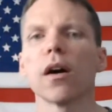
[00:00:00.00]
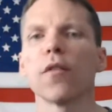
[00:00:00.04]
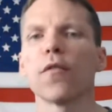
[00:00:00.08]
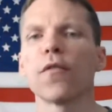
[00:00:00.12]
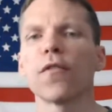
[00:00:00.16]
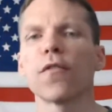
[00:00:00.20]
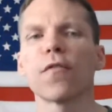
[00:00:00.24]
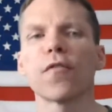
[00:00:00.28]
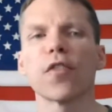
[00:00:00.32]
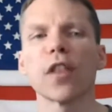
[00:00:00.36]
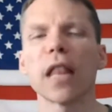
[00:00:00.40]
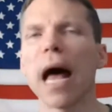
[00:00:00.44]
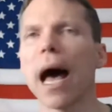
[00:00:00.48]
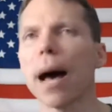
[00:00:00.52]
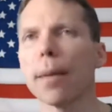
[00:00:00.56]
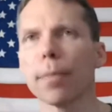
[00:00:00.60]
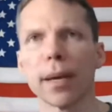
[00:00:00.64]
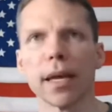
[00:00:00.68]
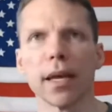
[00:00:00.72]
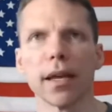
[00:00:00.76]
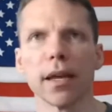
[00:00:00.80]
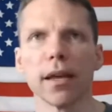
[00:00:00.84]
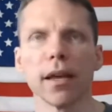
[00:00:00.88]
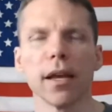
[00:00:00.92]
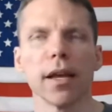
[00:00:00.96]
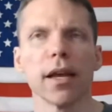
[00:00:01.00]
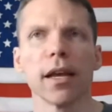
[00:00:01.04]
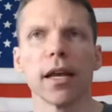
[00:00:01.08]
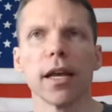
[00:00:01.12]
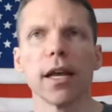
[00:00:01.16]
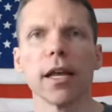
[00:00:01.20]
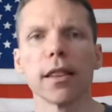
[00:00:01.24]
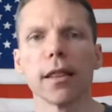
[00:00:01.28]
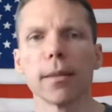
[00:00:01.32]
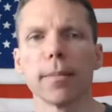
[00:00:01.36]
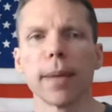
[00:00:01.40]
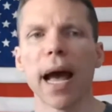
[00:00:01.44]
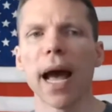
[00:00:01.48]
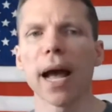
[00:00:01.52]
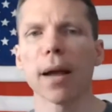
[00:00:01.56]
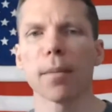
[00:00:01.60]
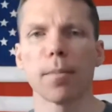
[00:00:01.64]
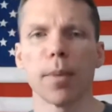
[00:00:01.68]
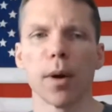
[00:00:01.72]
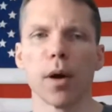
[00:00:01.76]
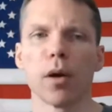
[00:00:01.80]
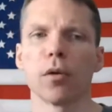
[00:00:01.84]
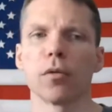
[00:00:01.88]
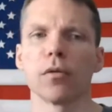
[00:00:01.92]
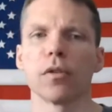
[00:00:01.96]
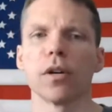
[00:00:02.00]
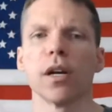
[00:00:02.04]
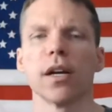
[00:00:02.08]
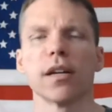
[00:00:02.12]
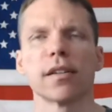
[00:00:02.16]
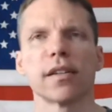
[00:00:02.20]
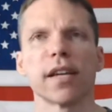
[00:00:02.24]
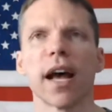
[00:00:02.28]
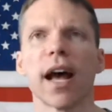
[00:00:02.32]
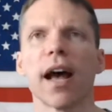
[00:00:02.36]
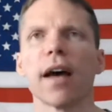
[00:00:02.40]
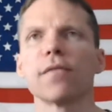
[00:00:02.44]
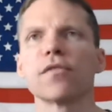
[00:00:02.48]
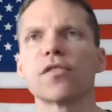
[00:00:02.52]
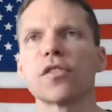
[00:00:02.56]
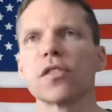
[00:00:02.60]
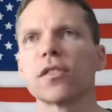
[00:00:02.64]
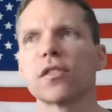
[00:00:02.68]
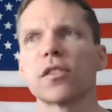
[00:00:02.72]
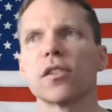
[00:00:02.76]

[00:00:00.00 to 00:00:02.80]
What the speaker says: floppy in the backbone to have